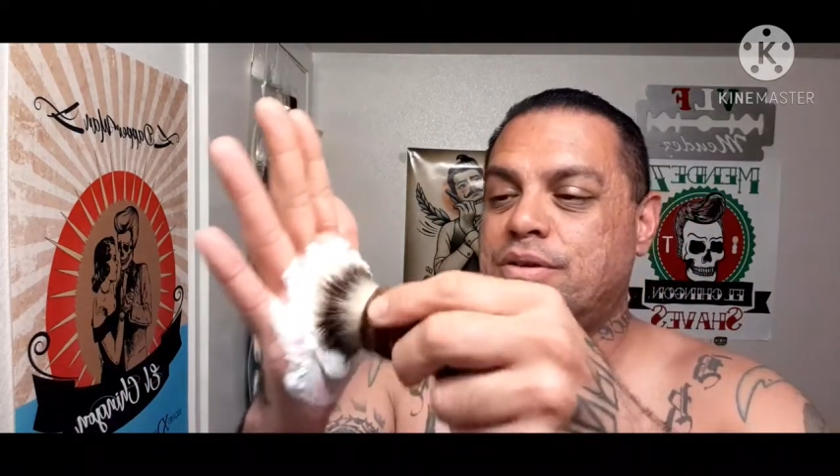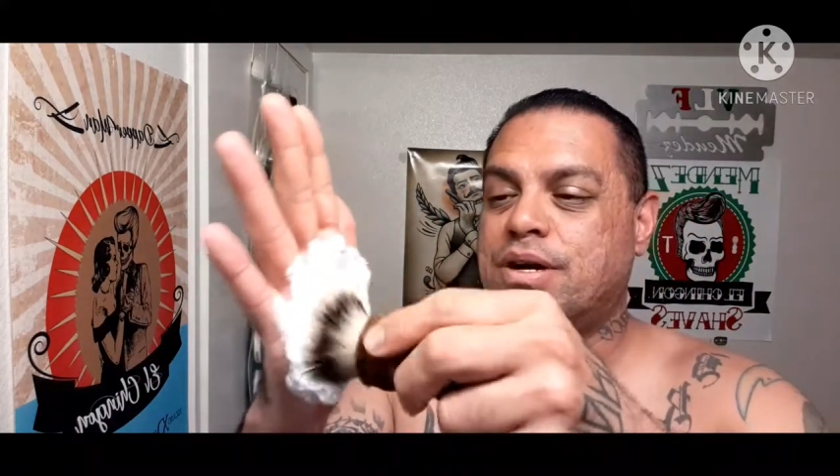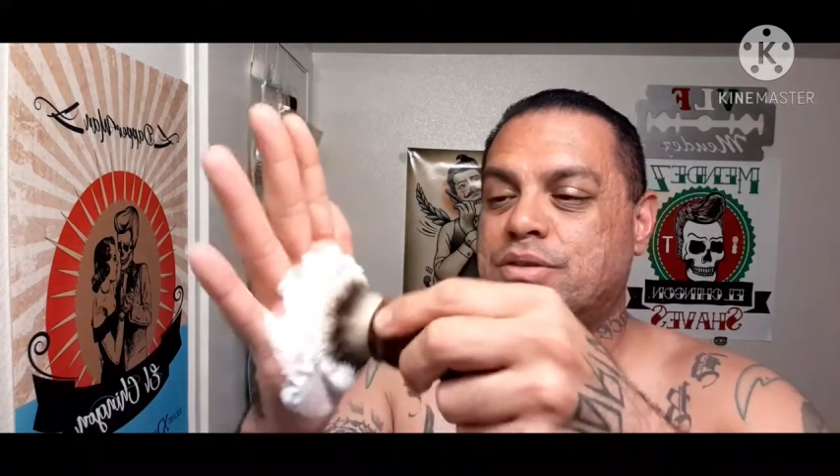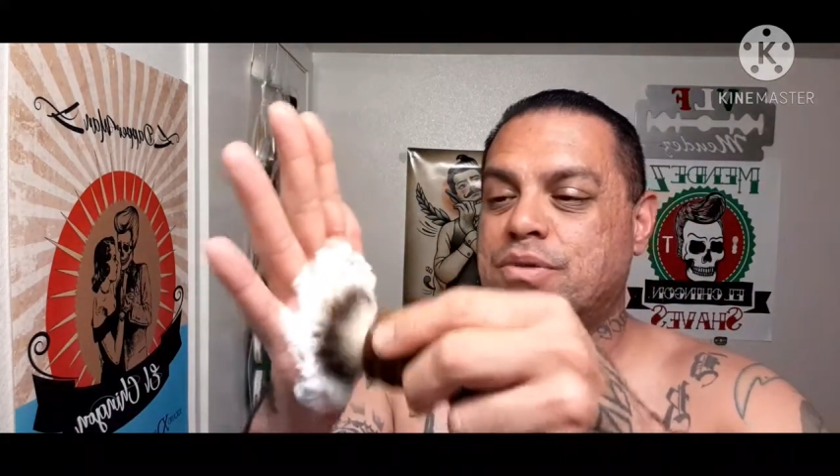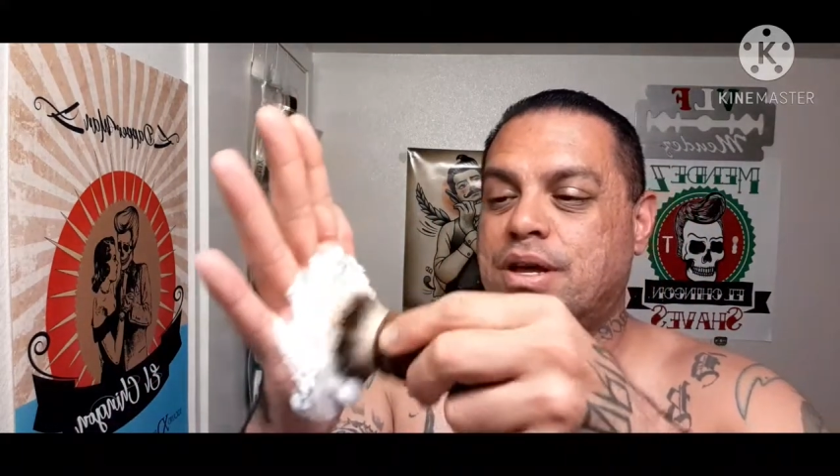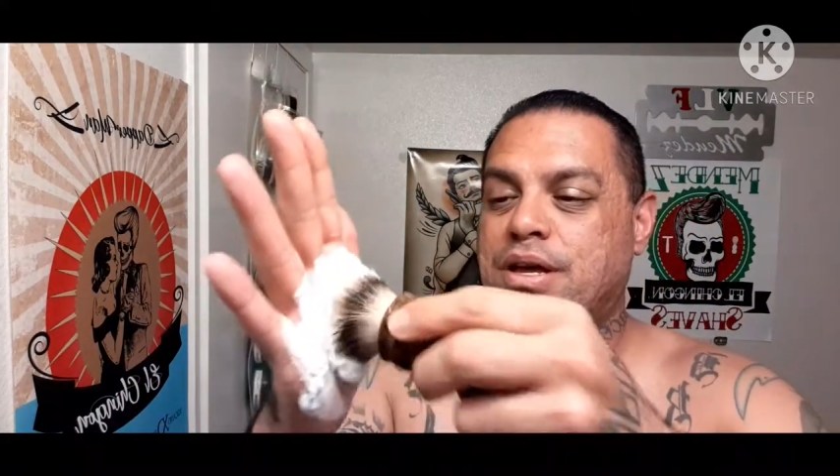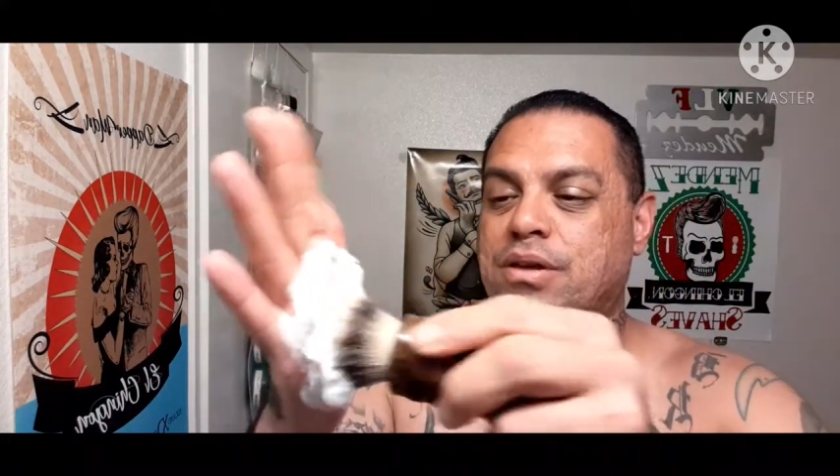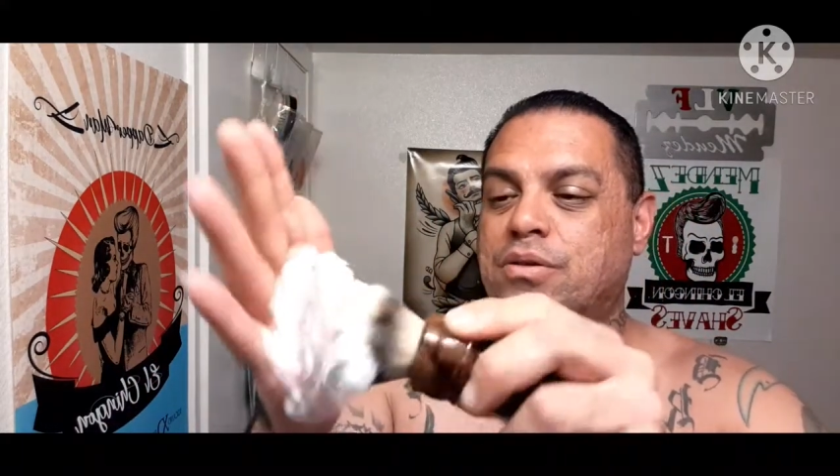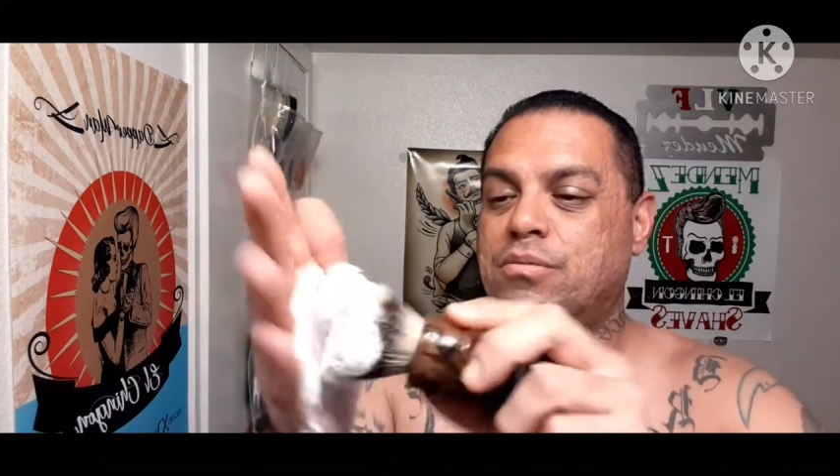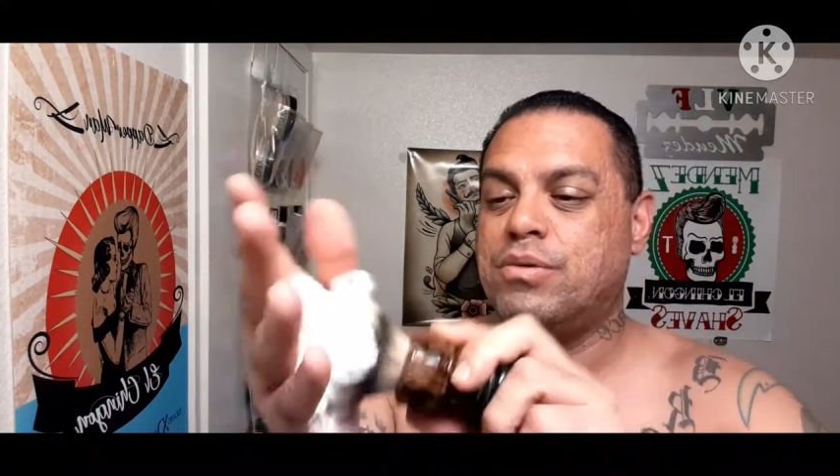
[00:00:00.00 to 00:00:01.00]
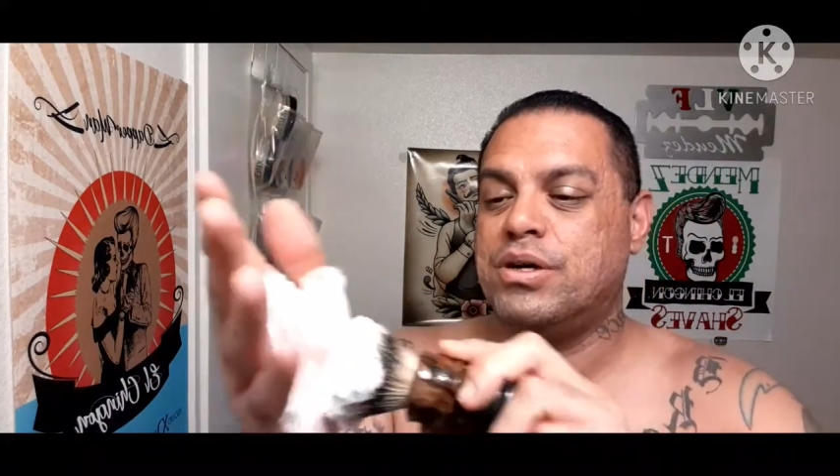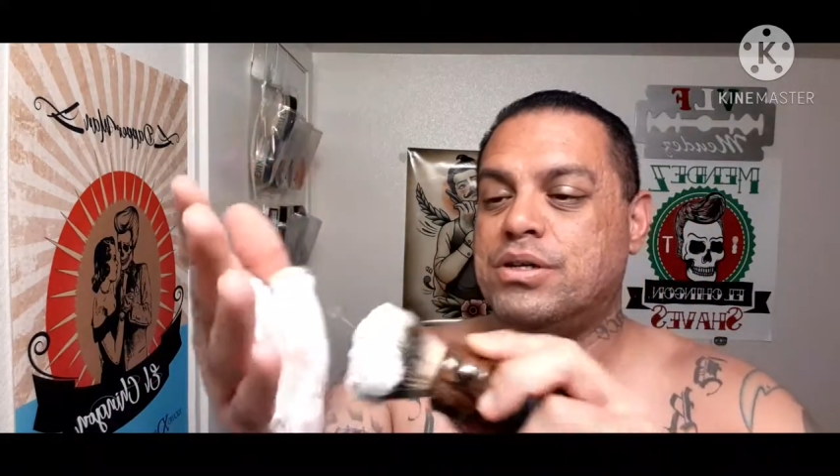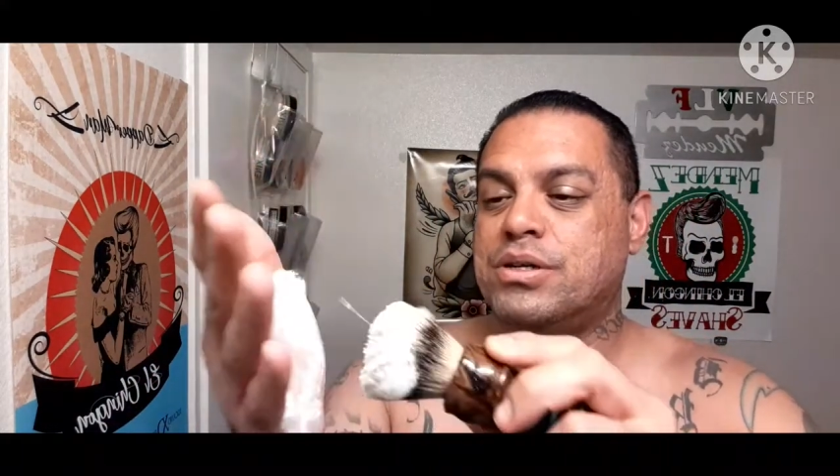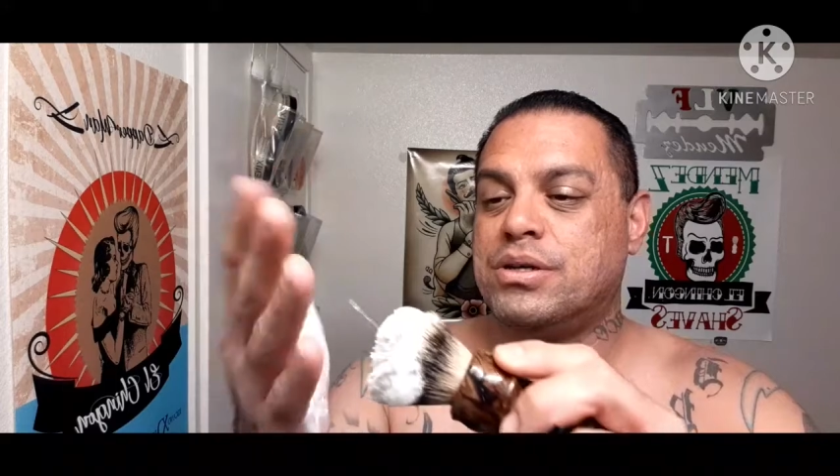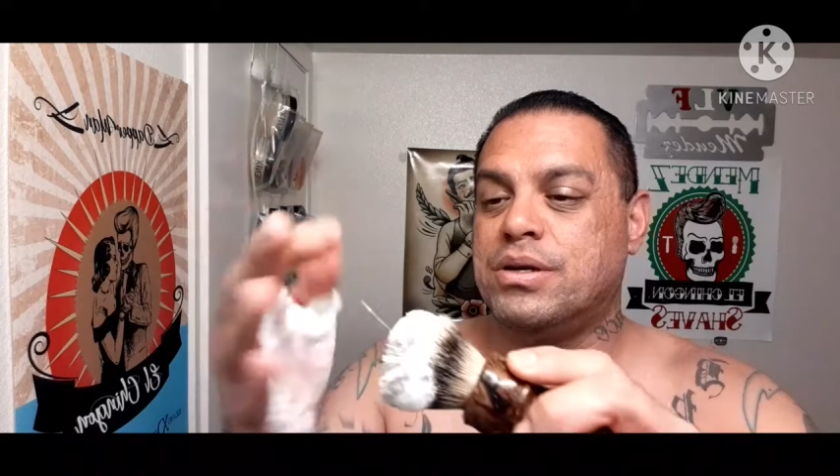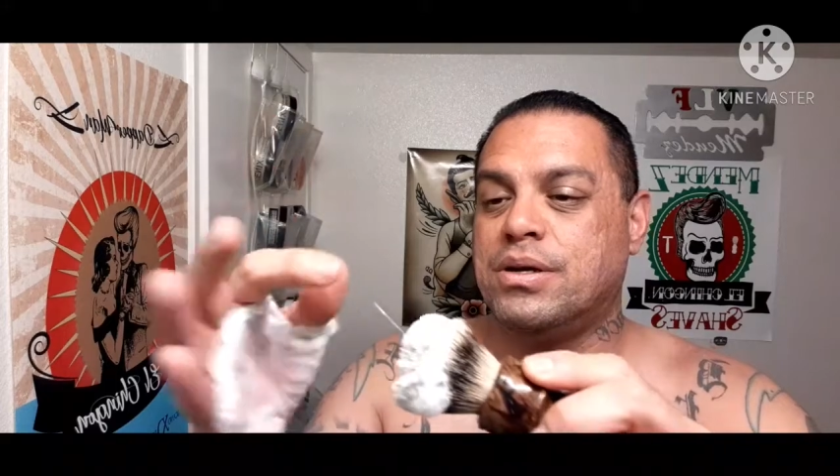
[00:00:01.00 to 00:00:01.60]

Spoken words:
guys, when I get a new brush.